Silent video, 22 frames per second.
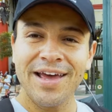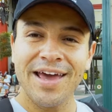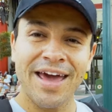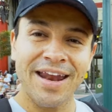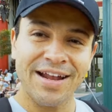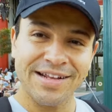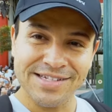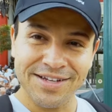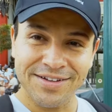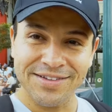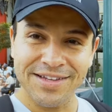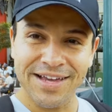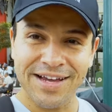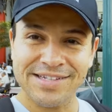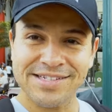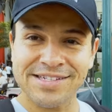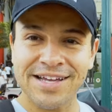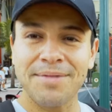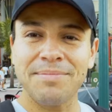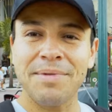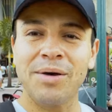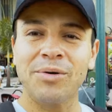And until
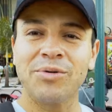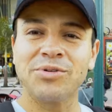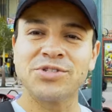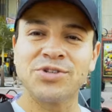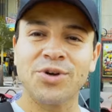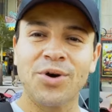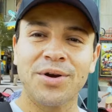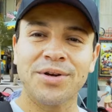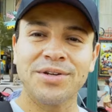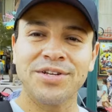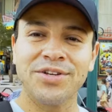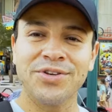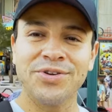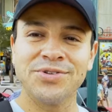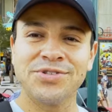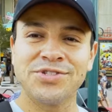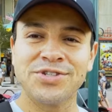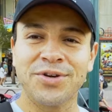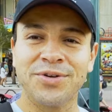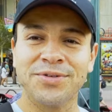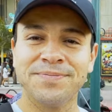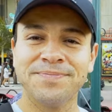next time, I will talk to you
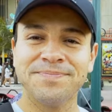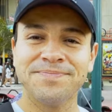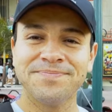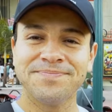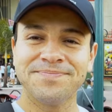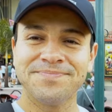soon.